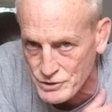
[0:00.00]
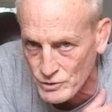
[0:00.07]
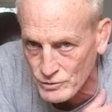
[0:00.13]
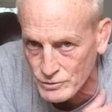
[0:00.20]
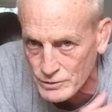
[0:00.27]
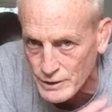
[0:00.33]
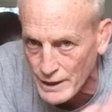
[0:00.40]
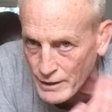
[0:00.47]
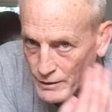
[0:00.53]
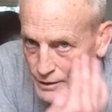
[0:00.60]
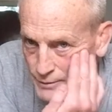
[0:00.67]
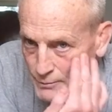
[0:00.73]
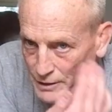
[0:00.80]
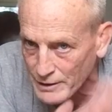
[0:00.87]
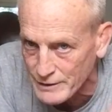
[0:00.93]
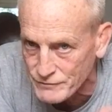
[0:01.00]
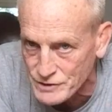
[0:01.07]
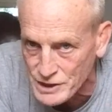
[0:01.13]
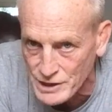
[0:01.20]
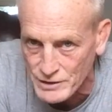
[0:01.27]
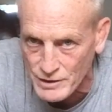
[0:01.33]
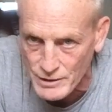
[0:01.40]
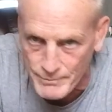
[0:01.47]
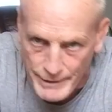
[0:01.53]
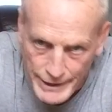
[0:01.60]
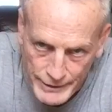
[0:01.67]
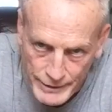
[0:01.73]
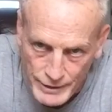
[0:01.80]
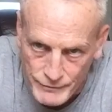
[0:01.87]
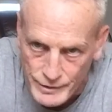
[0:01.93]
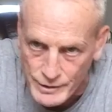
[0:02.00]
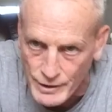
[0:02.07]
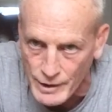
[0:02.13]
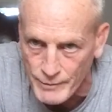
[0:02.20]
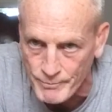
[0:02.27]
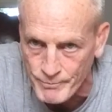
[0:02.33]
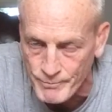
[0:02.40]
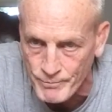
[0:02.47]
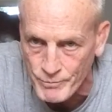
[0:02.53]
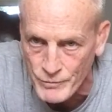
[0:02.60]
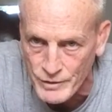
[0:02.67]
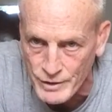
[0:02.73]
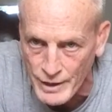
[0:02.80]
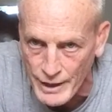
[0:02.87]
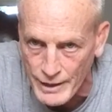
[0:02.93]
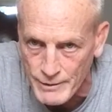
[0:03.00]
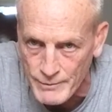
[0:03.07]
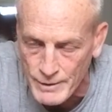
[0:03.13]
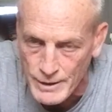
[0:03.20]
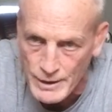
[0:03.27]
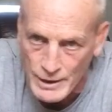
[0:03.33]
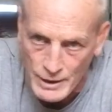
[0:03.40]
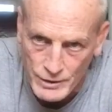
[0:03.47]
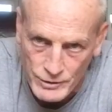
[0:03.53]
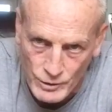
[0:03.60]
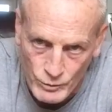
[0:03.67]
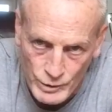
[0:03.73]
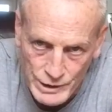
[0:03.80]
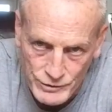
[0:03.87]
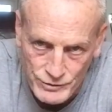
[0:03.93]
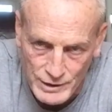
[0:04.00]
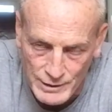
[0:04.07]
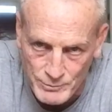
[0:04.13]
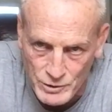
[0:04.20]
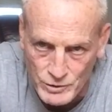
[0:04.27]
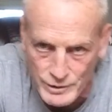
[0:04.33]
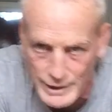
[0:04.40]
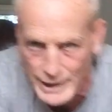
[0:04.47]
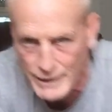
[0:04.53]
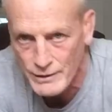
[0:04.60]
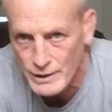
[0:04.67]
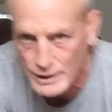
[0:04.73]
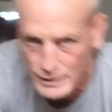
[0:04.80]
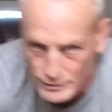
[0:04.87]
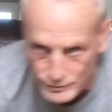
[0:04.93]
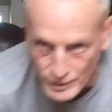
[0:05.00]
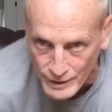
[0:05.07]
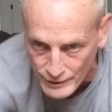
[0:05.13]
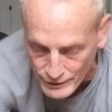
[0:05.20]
shoulder down and my left cheek to the mat every time. Okay? The reason I'm doing that is